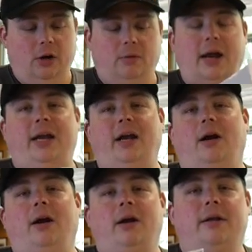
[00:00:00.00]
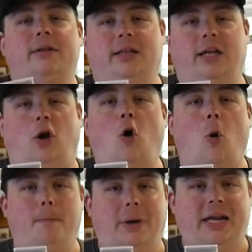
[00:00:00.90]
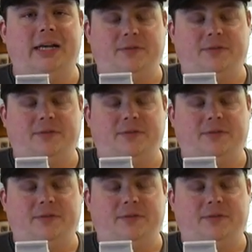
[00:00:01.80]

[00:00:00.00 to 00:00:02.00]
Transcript: right here, the little home button.